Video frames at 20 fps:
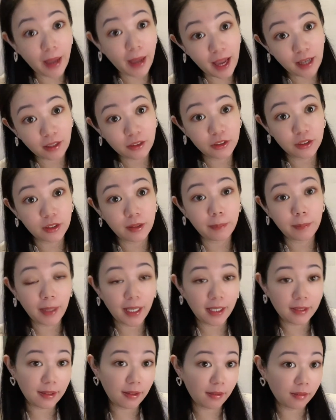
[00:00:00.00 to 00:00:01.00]
back to the
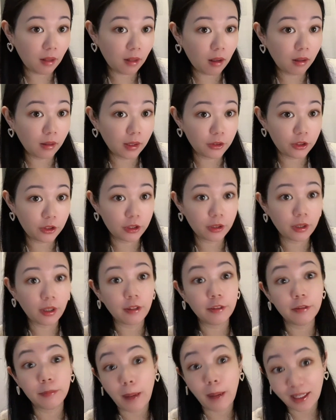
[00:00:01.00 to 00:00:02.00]
basic knowledge
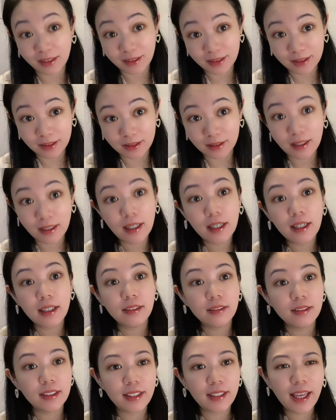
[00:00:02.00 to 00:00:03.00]
of Bazi.
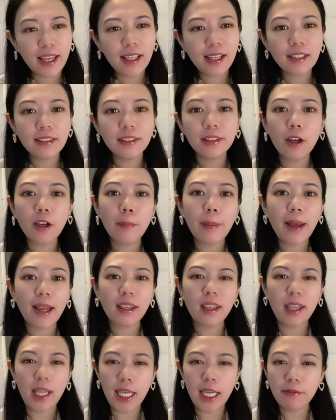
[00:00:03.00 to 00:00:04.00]
Today let's go
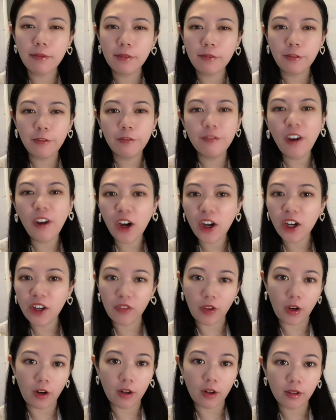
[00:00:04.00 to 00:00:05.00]
back even
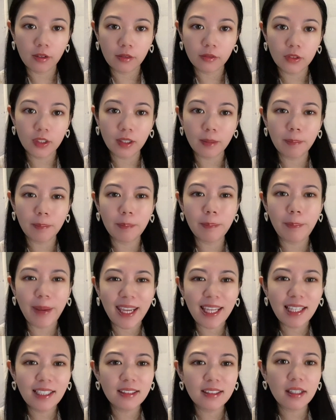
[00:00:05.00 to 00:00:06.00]
further to the
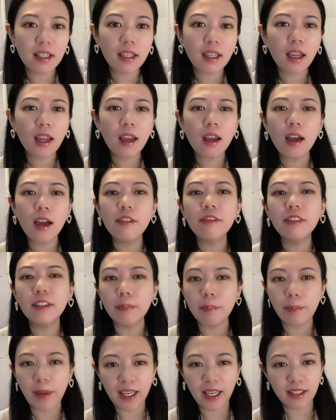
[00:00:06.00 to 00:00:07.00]
basic of
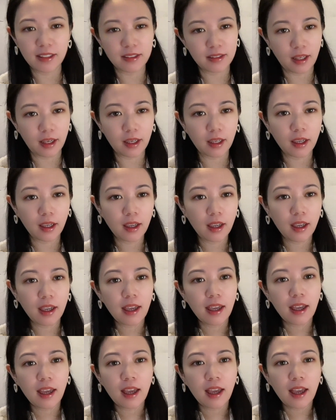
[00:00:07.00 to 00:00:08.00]
the basic.
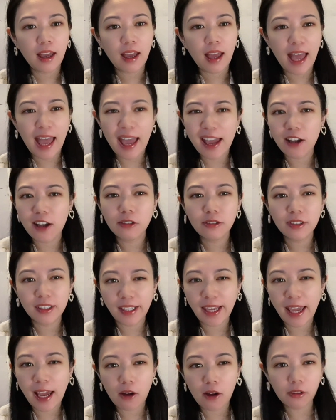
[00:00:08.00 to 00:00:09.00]
How to
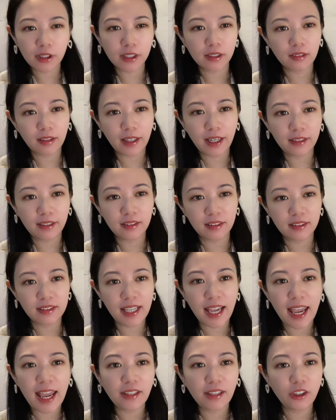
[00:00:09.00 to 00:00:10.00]
calculate the
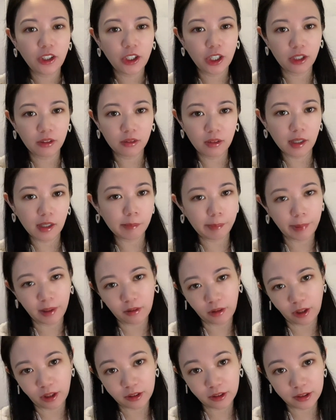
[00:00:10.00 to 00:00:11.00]
10-year luck
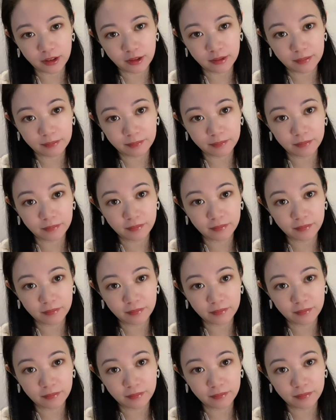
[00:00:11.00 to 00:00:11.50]
pillars.